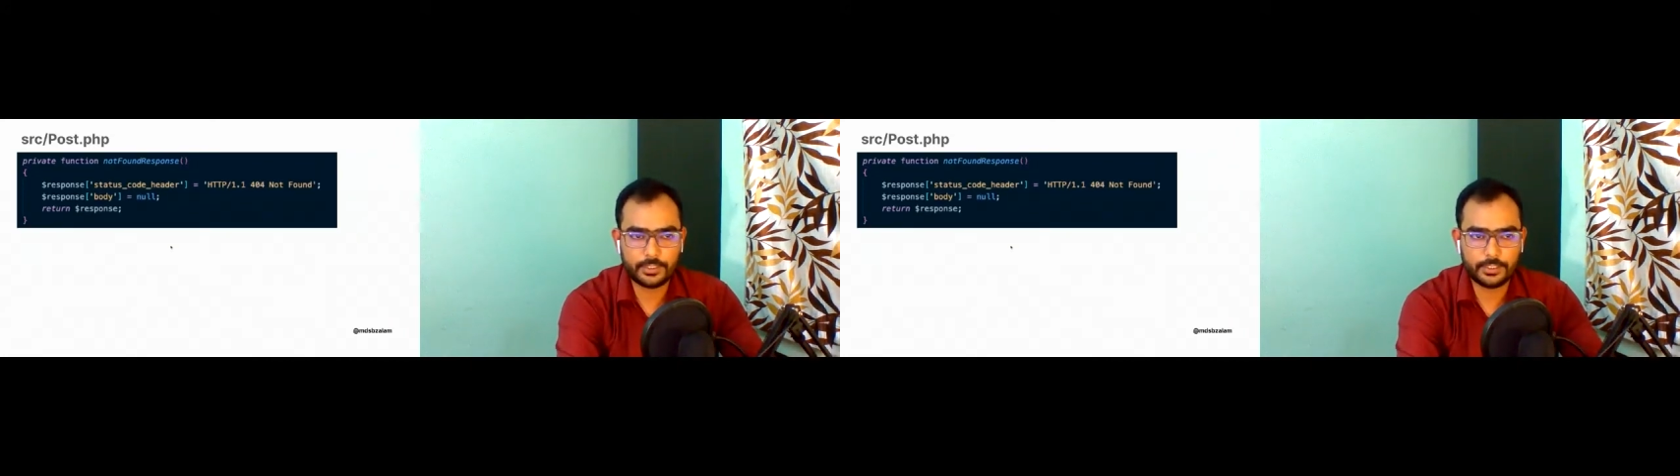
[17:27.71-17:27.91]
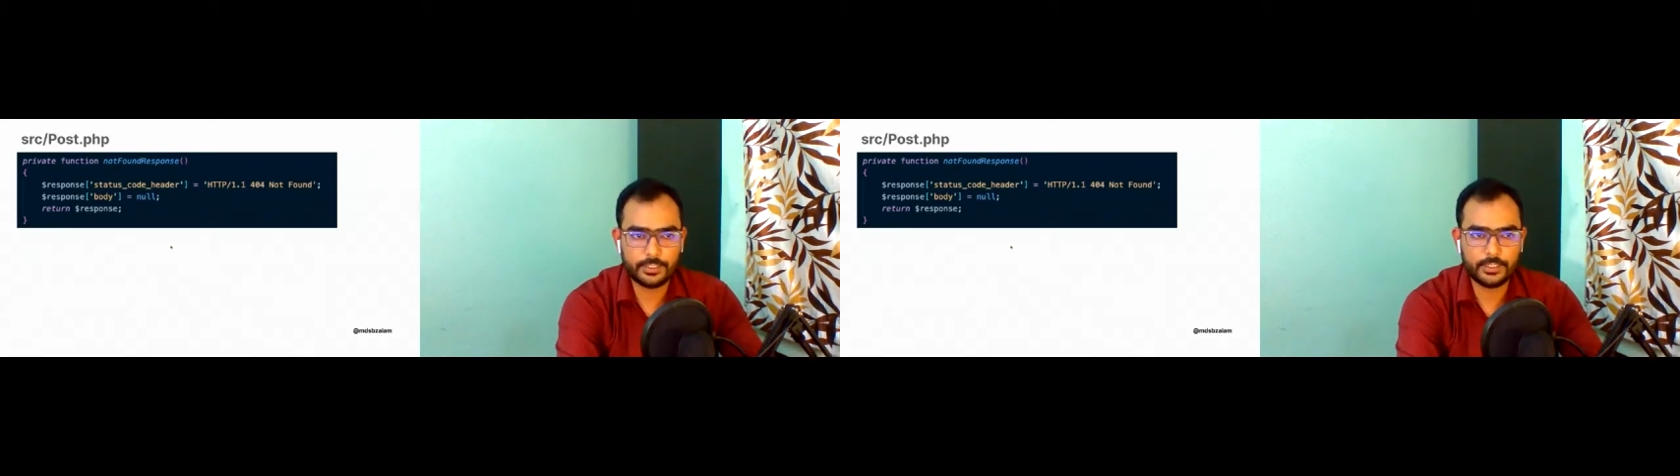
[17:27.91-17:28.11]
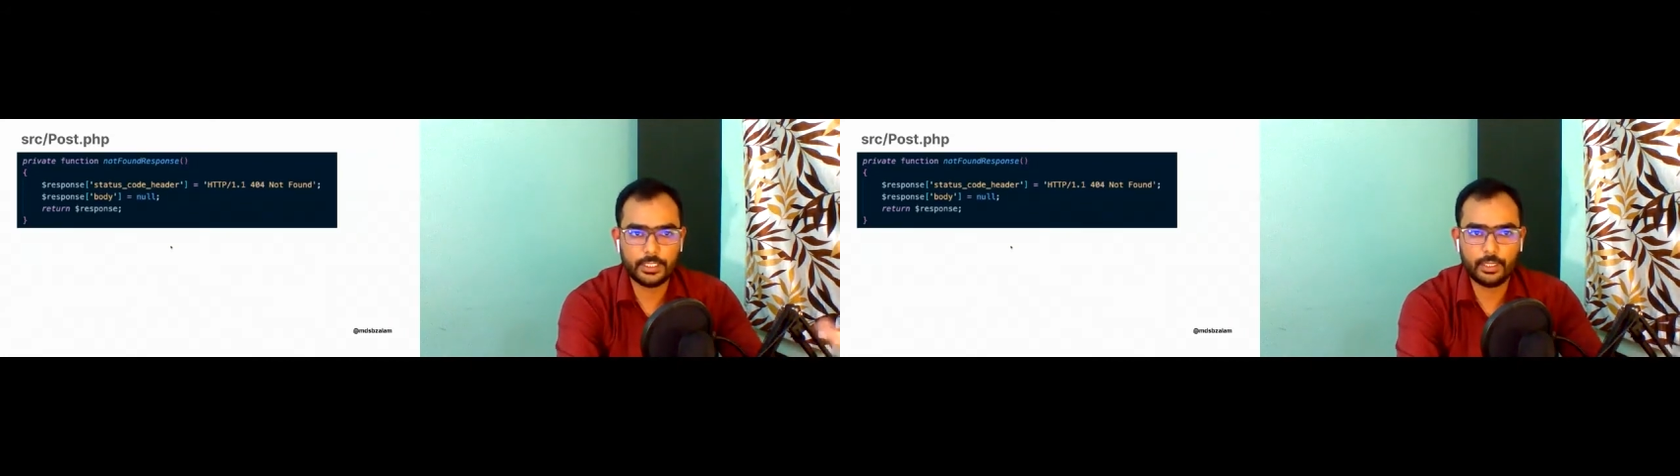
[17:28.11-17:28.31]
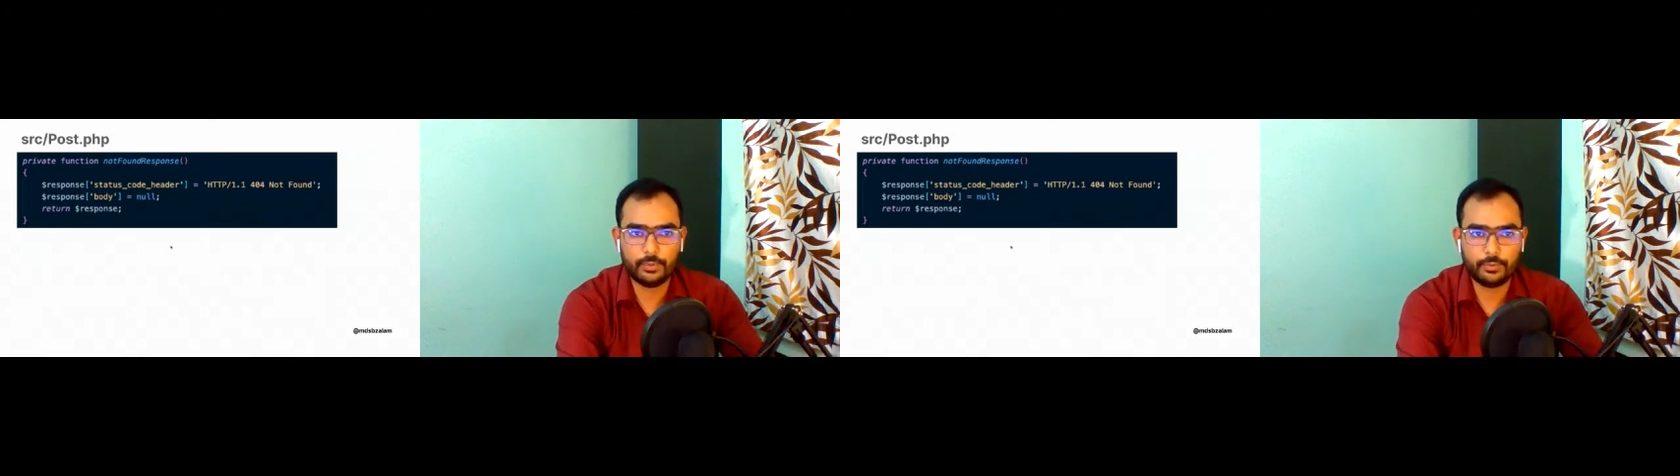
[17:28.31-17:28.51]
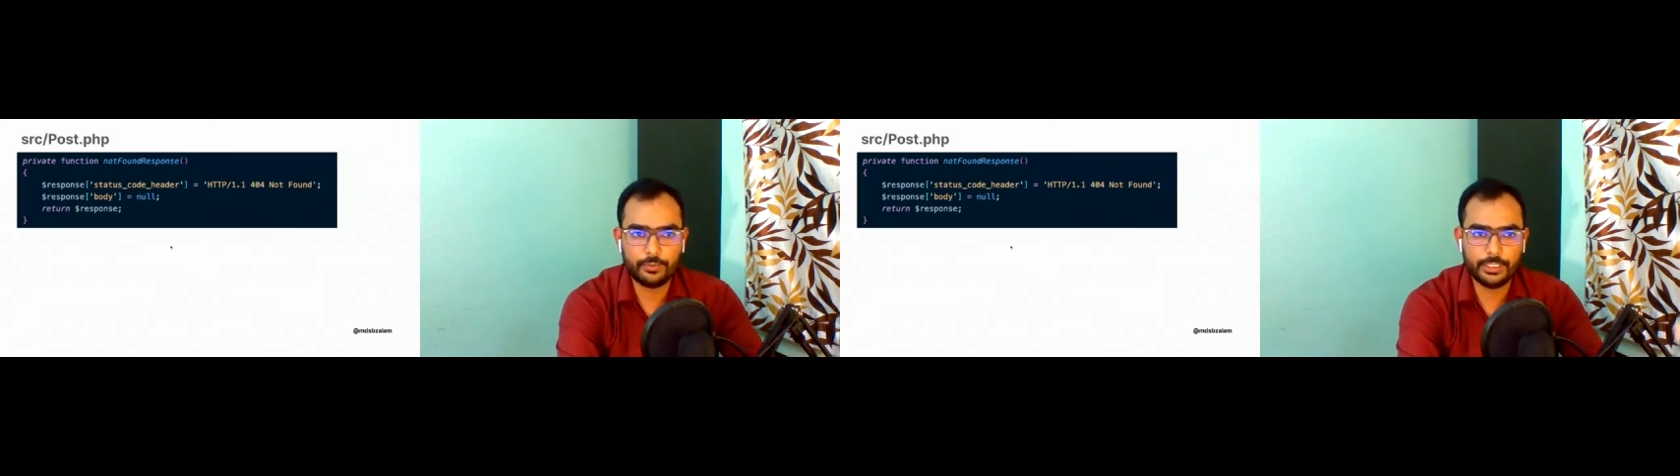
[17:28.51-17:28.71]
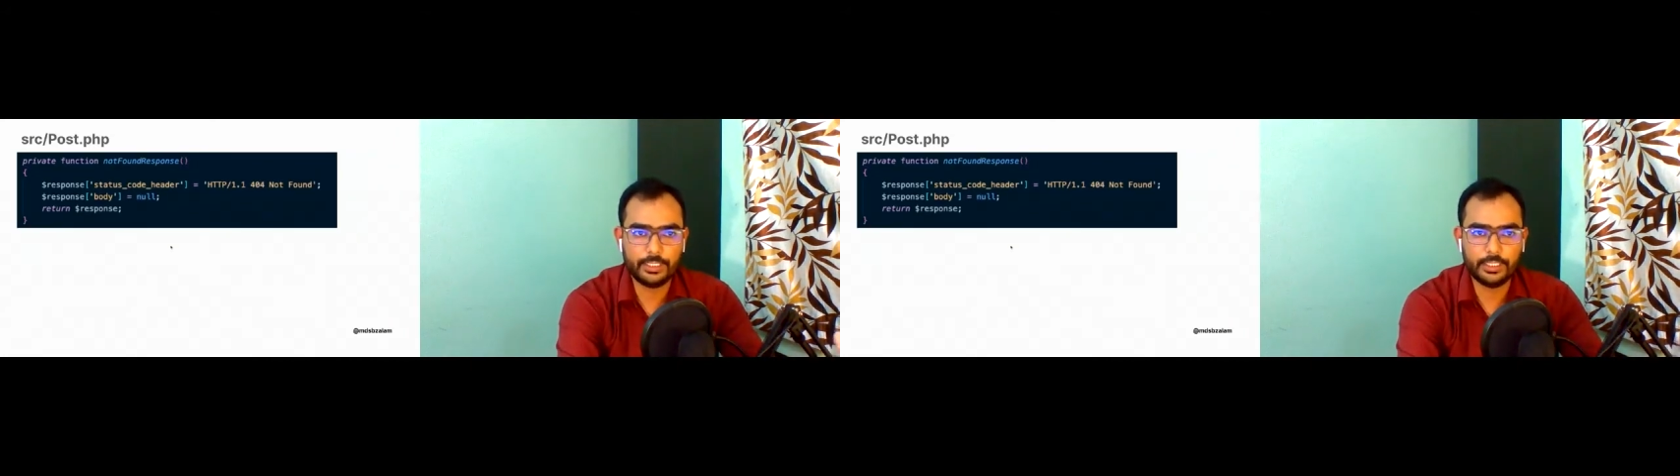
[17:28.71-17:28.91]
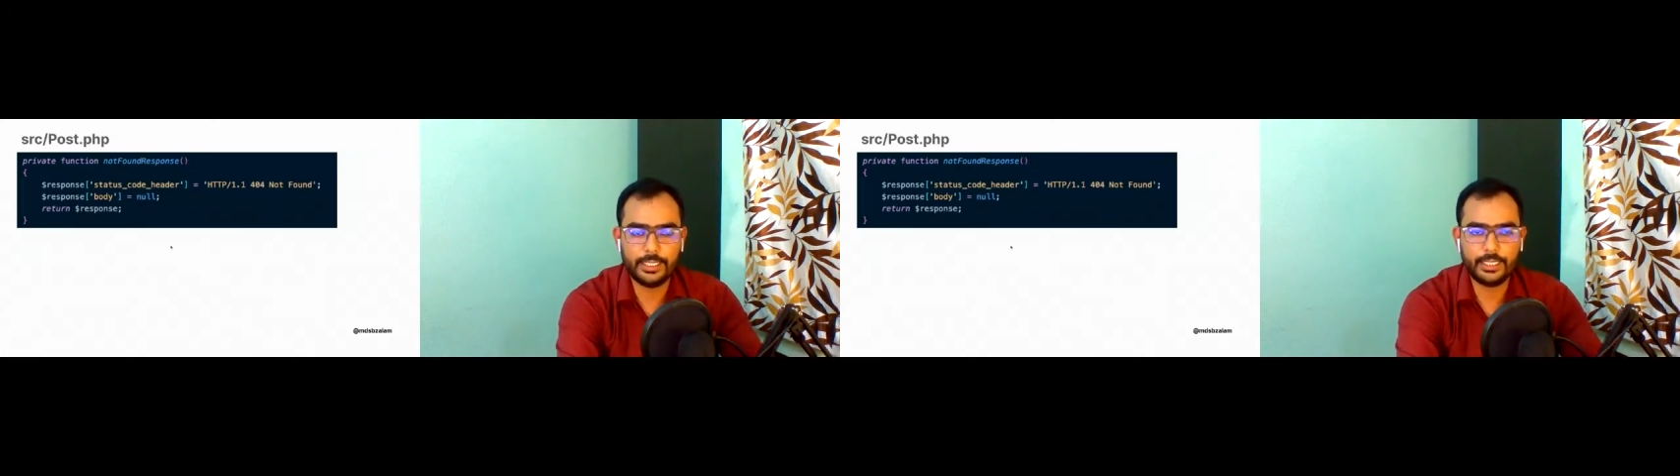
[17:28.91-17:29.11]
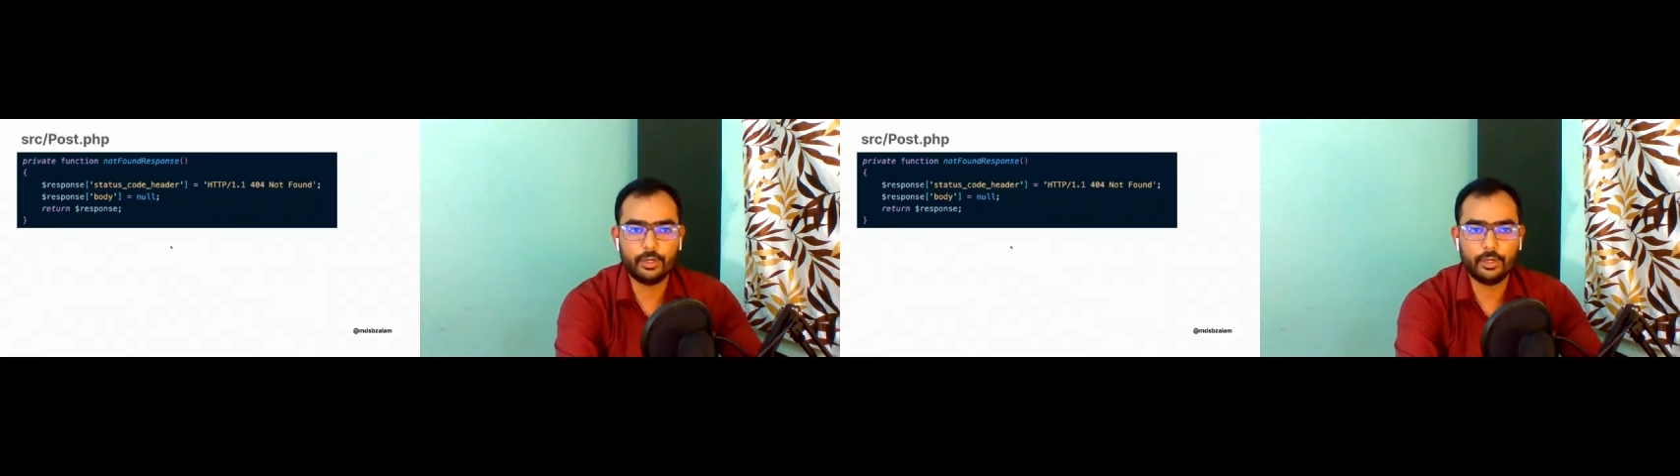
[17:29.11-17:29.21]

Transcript: This is how we laid